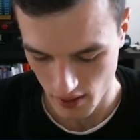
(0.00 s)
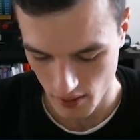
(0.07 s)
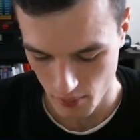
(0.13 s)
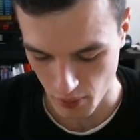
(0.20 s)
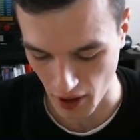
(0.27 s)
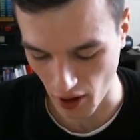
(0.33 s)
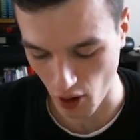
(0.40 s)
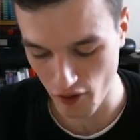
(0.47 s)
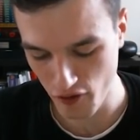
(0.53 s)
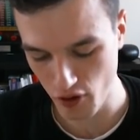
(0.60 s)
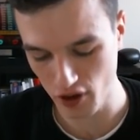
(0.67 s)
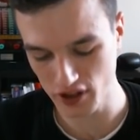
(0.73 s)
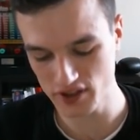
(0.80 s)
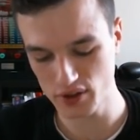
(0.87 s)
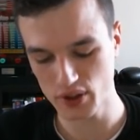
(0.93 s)
But of
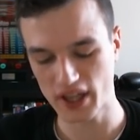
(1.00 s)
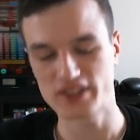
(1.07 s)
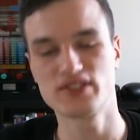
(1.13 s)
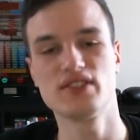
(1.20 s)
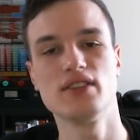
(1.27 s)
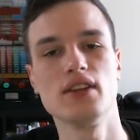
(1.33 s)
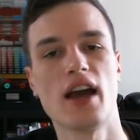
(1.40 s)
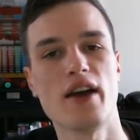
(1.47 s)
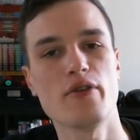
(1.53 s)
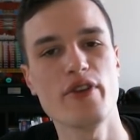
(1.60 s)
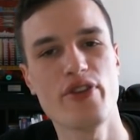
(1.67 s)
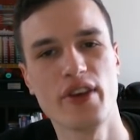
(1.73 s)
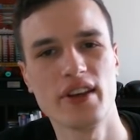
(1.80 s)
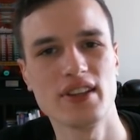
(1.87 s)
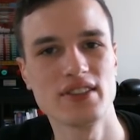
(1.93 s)
course you can see
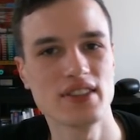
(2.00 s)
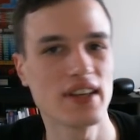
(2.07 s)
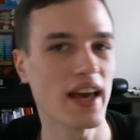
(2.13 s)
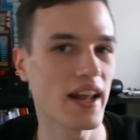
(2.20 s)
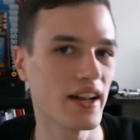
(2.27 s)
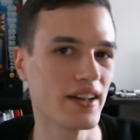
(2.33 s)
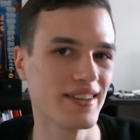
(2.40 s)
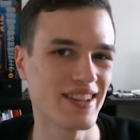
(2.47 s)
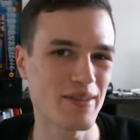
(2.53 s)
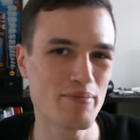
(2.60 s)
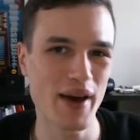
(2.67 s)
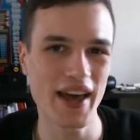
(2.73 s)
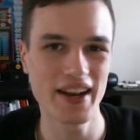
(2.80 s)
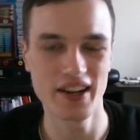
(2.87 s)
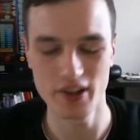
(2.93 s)
everything is again
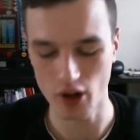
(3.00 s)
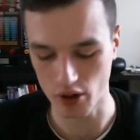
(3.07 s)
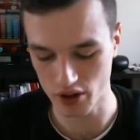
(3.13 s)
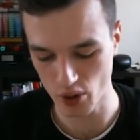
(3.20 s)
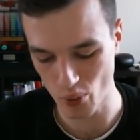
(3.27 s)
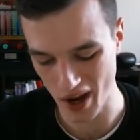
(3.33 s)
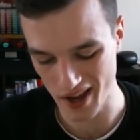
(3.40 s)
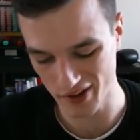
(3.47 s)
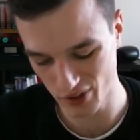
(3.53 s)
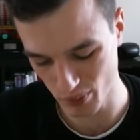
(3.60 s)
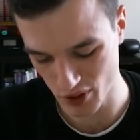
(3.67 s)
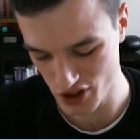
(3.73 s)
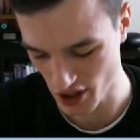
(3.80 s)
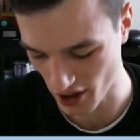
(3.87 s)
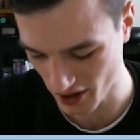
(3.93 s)
dependent on the waves
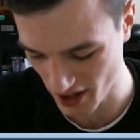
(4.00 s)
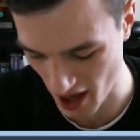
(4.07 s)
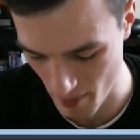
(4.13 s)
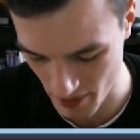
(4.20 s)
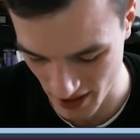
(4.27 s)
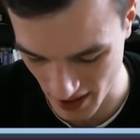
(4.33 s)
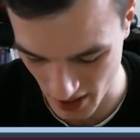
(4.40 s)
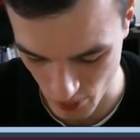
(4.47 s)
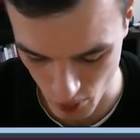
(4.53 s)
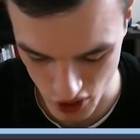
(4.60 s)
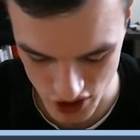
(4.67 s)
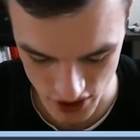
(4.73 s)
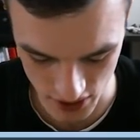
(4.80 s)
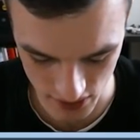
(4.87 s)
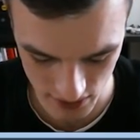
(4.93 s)
which are coming in,
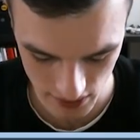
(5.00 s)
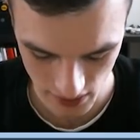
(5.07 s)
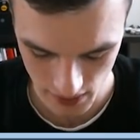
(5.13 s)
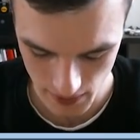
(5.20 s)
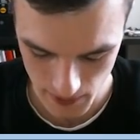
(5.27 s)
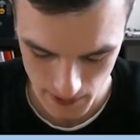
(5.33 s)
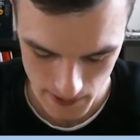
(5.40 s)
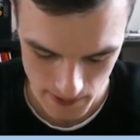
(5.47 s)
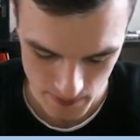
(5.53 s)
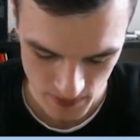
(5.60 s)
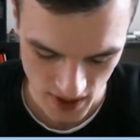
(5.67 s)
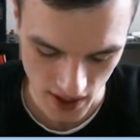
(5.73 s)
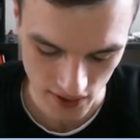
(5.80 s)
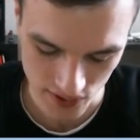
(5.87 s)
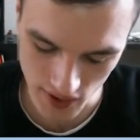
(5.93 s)
which is,
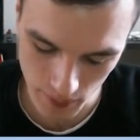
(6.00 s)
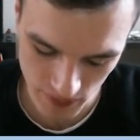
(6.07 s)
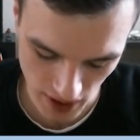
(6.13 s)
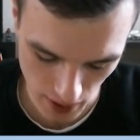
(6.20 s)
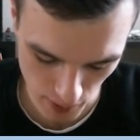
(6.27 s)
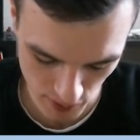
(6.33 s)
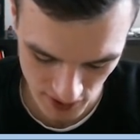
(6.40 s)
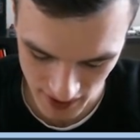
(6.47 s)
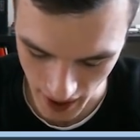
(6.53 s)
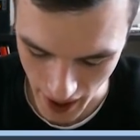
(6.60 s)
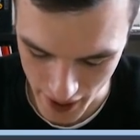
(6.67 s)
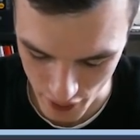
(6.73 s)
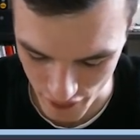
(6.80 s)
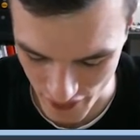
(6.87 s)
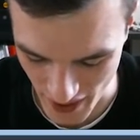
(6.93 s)
yeah, sometimes
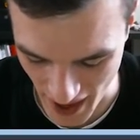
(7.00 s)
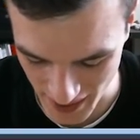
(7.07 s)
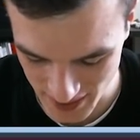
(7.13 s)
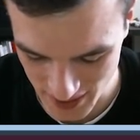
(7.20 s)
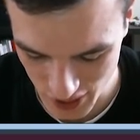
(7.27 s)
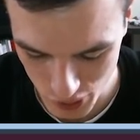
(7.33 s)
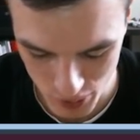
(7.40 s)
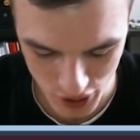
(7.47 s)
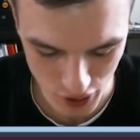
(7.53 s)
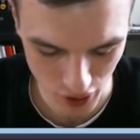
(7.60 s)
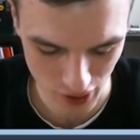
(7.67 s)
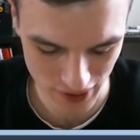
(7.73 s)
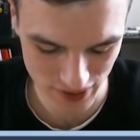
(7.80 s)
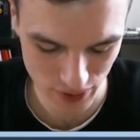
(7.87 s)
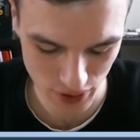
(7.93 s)
kind of nasty,
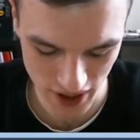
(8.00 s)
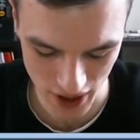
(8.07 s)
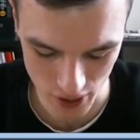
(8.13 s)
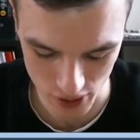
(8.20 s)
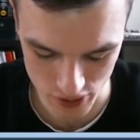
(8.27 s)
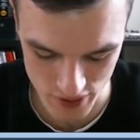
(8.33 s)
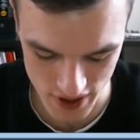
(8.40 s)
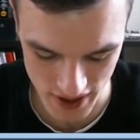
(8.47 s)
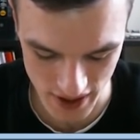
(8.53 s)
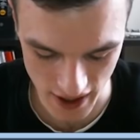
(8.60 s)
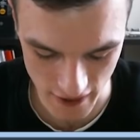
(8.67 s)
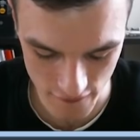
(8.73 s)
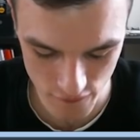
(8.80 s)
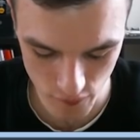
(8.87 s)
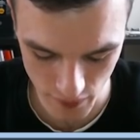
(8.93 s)
because you cannot really
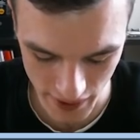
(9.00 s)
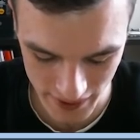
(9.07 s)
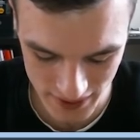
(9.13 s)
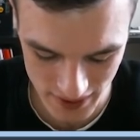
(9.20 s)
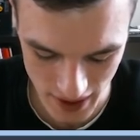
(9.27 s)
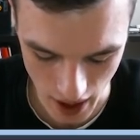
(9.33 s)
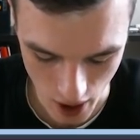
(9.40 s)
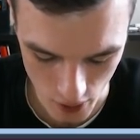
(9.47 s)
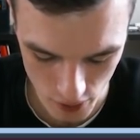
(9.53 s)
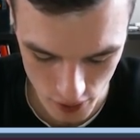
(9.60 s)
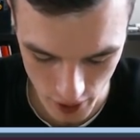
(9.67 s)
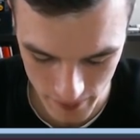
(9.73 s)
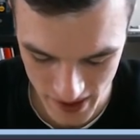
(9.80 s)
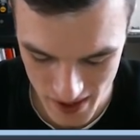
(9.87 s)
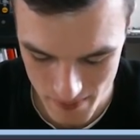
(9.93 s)
influence the
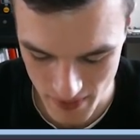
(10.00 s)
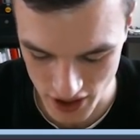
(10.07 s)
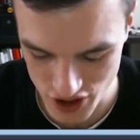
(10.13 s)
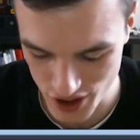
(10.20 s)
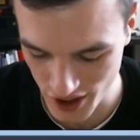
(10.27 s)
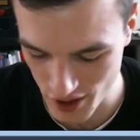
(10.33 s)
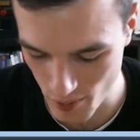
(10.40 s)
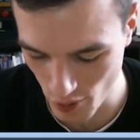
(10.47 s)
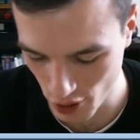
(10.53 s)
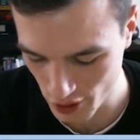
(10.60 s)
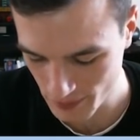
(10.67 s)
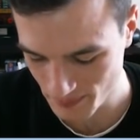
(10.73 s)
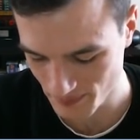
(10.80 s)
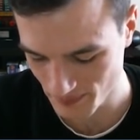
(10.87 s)
outcome that much anymore.